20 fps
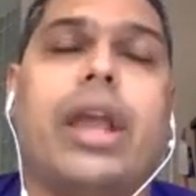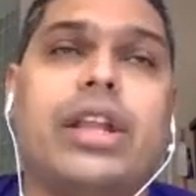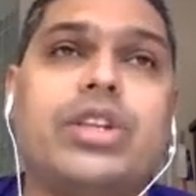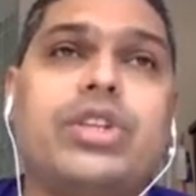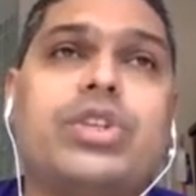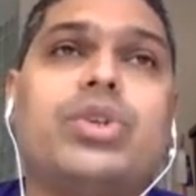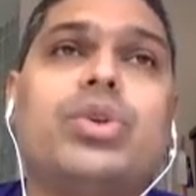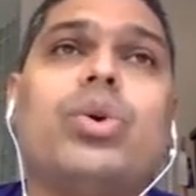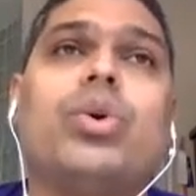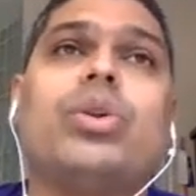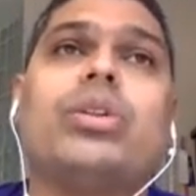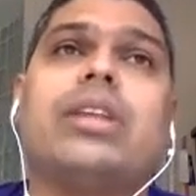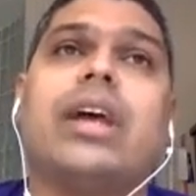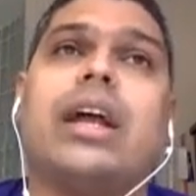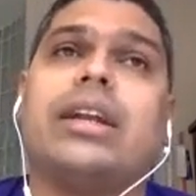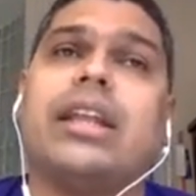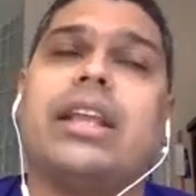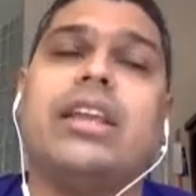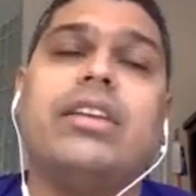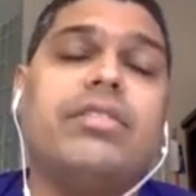ensure
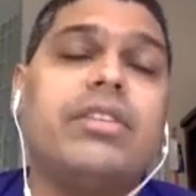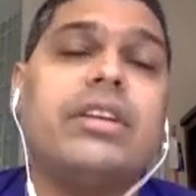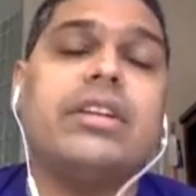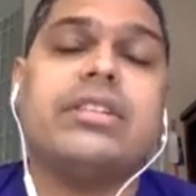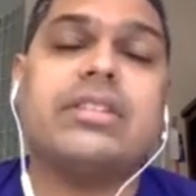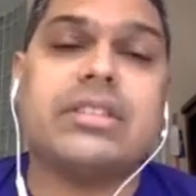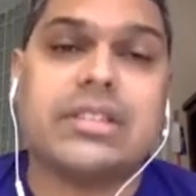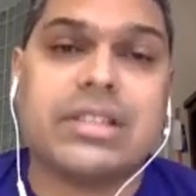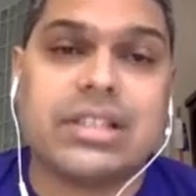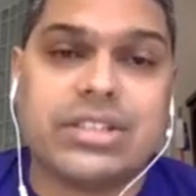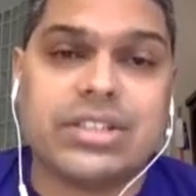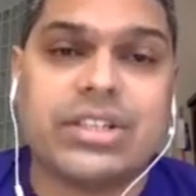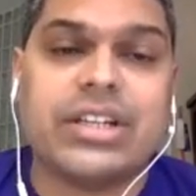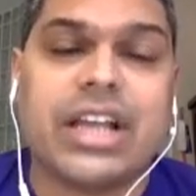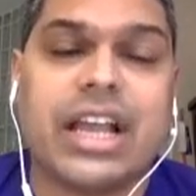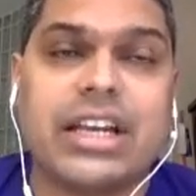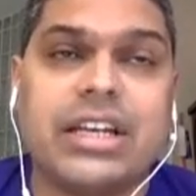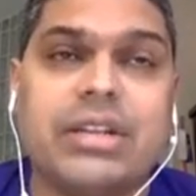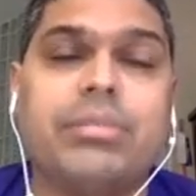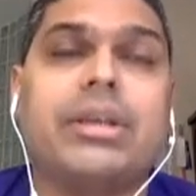that even in such a
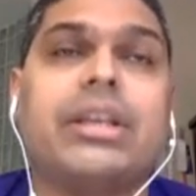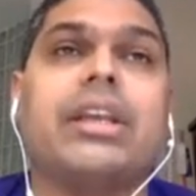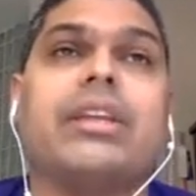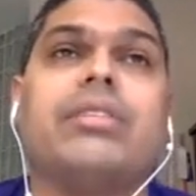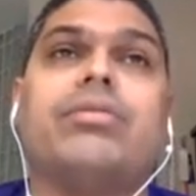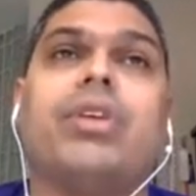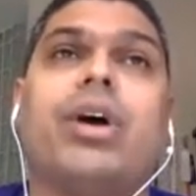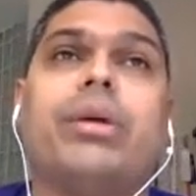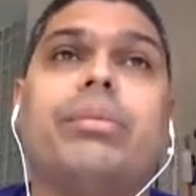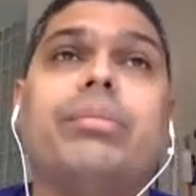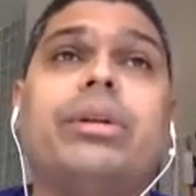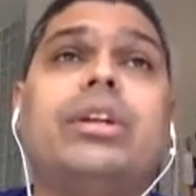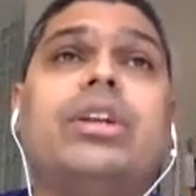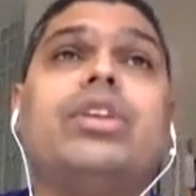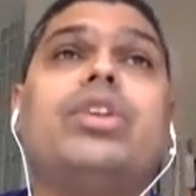dynamic environment,